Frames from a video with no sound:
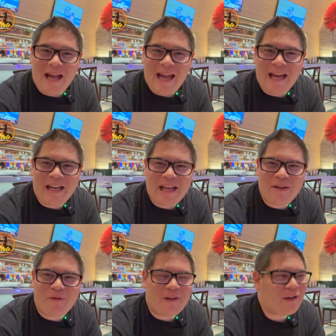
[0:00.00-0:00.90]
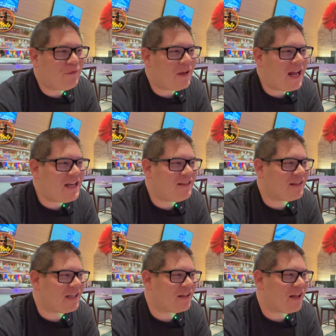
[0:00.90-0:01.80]
and if if
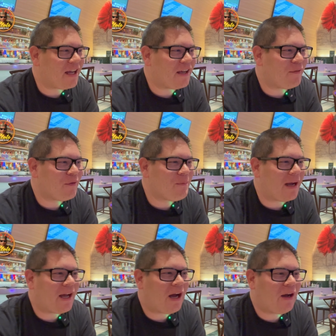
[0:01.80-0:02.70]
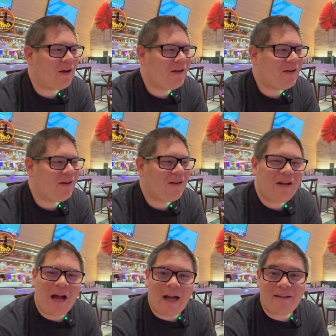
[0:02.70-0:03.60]
anything, like from you my, did say you're an
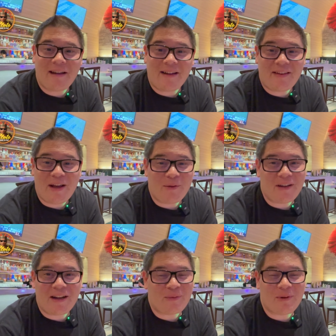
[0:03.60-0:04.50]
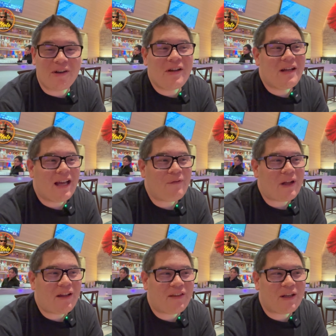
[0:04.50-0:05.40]
expert. I did not say I was an expert. If
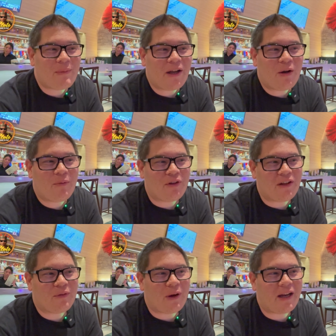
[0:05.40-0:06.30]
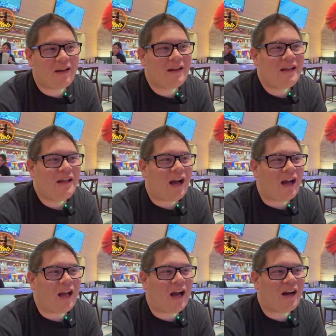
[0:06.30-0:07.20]
anything, in my humbleness, right,
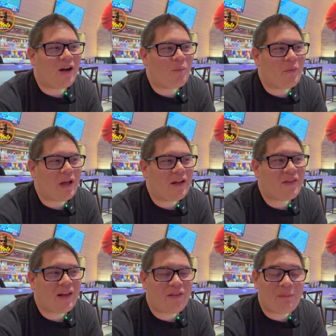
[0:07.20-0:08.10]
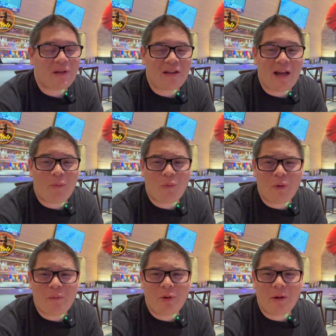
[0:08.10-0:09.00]
um, it says something that
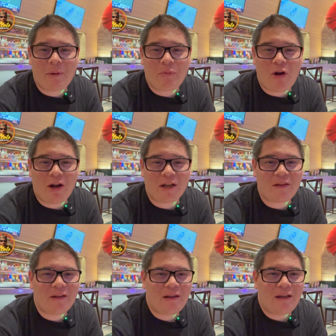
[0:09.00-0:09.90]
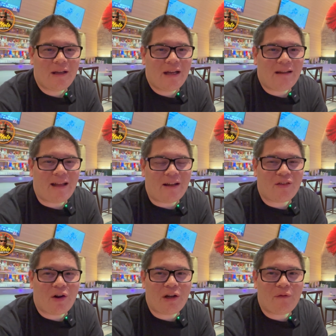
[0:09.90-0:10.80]
we put up a product that
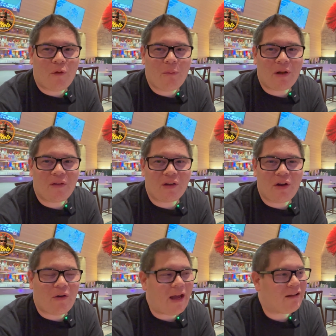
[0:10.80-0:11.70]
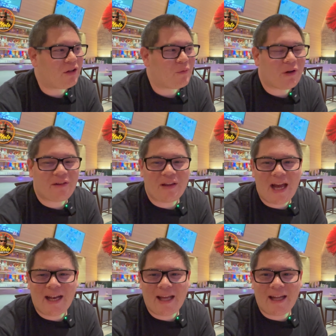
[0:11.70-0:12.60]
started four months ago, and look where it's
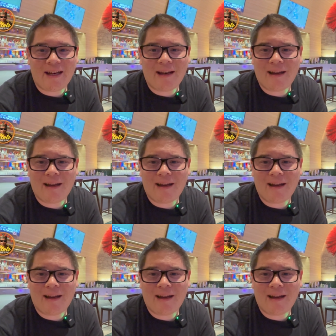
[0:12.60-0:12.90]
at, and